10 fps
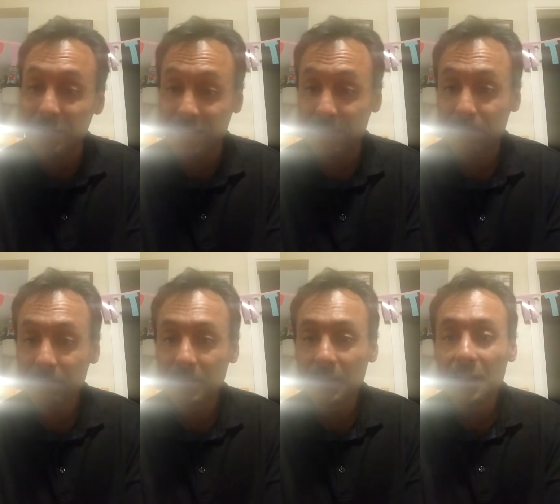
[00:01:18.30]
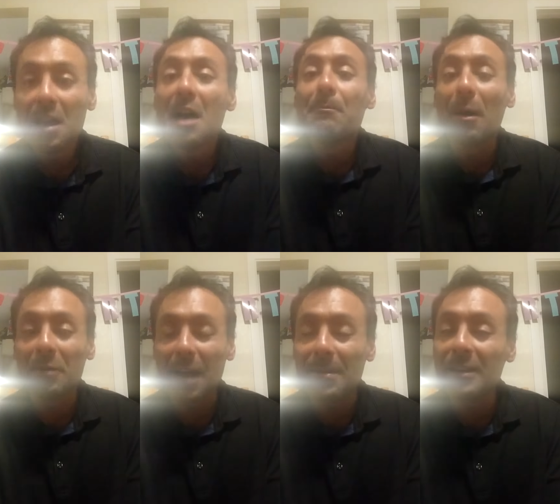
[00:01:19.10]
me. But
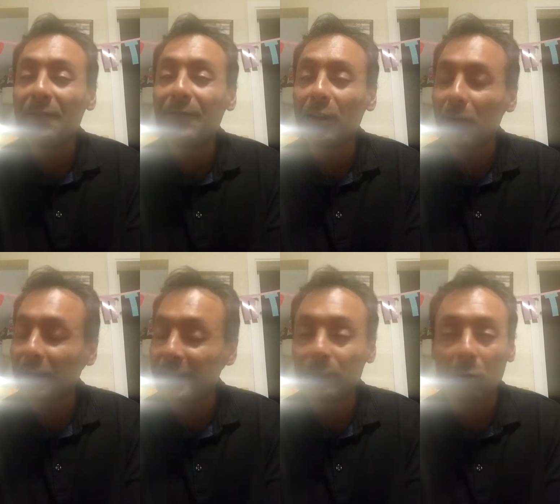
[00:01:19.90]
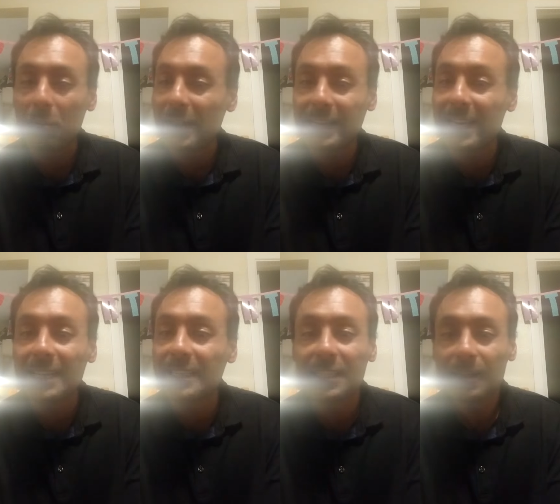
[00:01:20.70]
when I began to figure out these weren't my
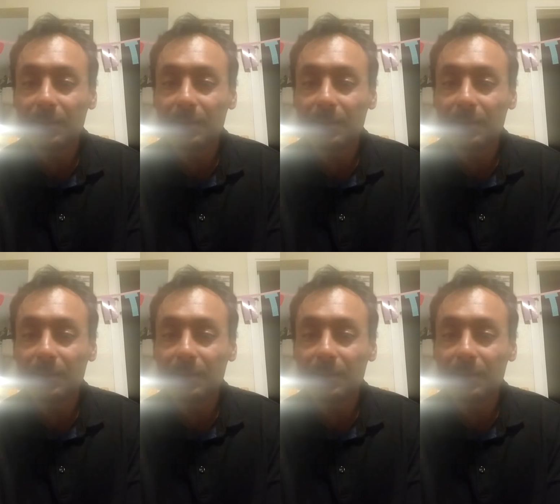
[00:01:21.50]
kids,